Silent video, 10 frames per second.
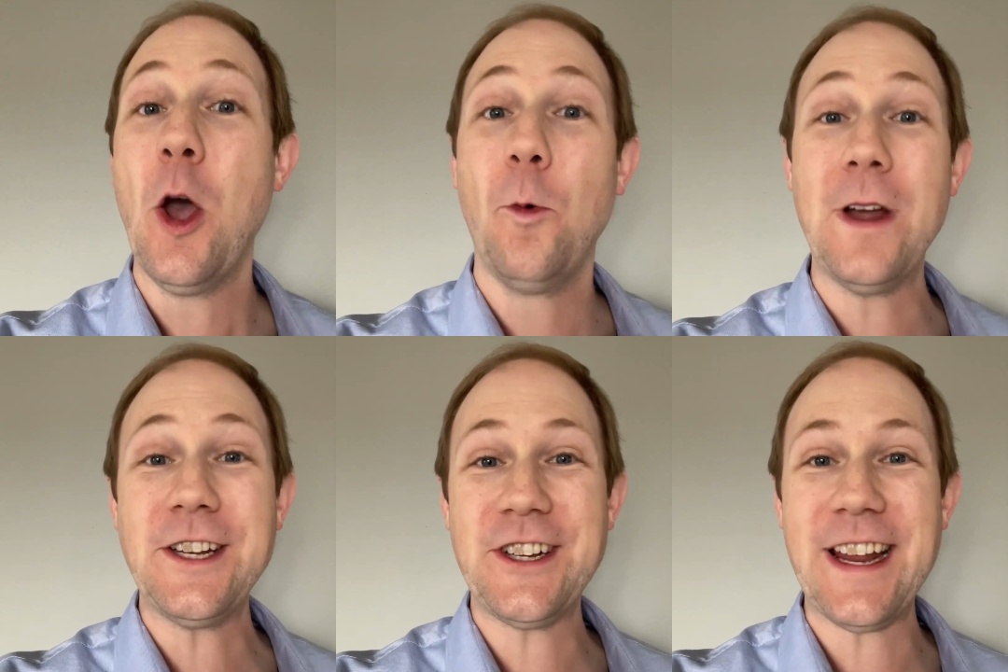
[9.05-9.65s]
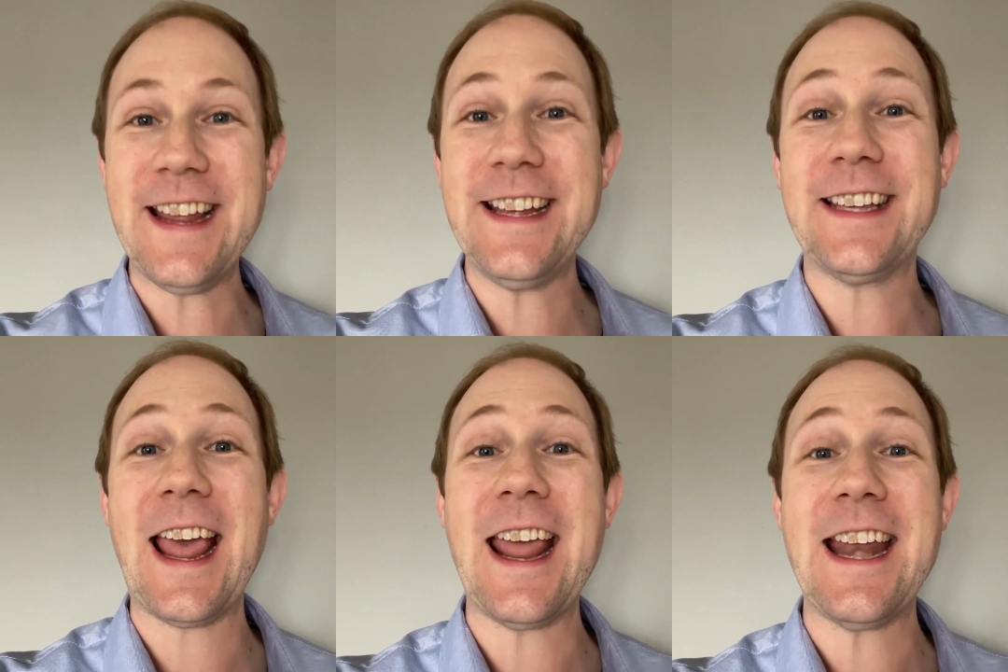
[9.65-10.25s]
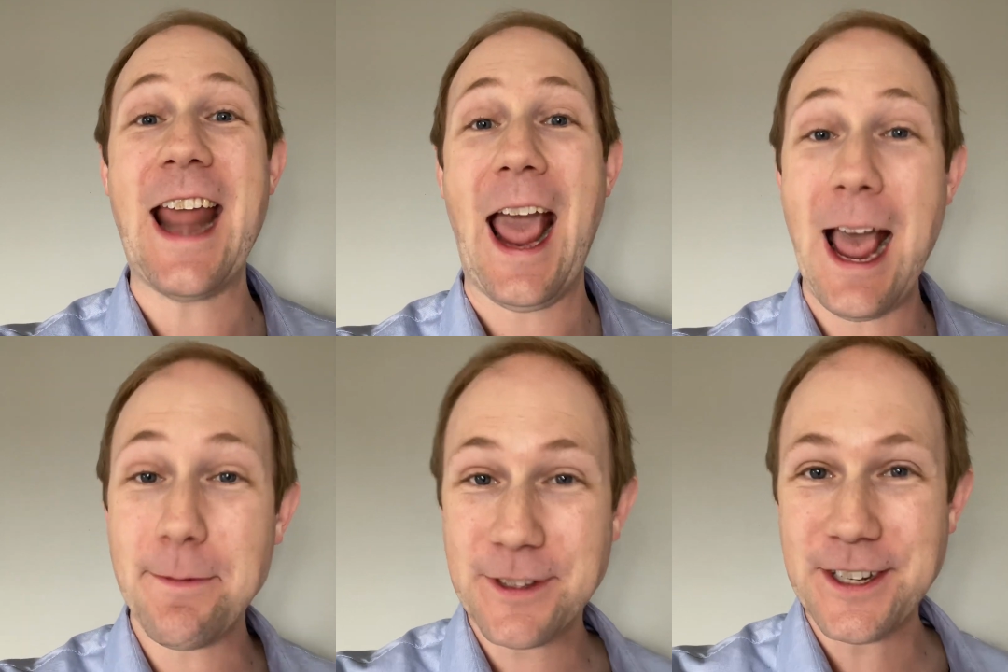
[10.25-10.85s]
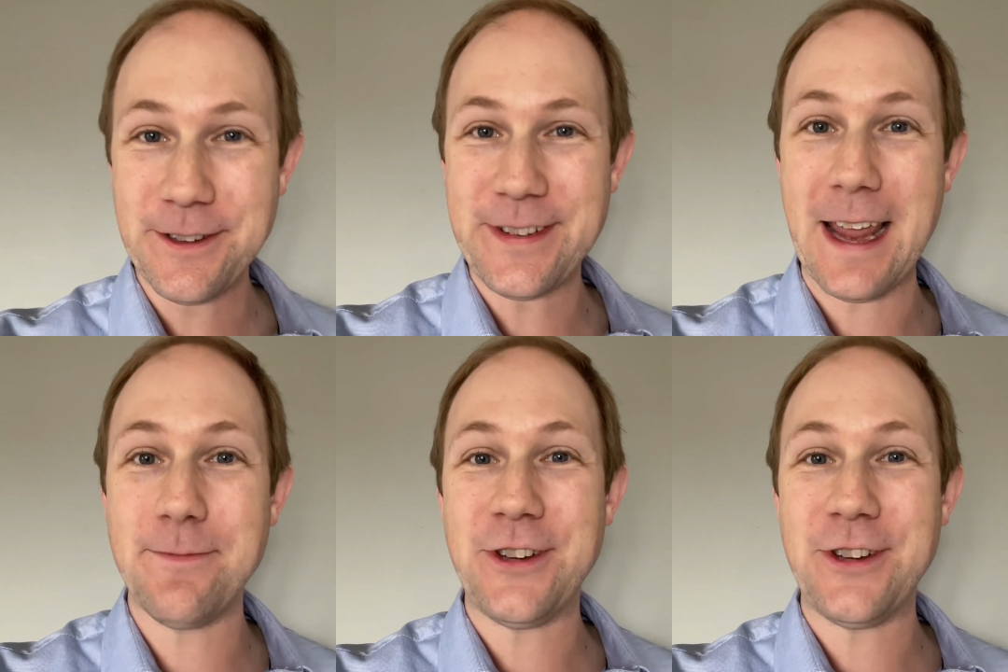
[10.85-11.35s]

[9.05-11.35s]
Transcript: which is an absolute game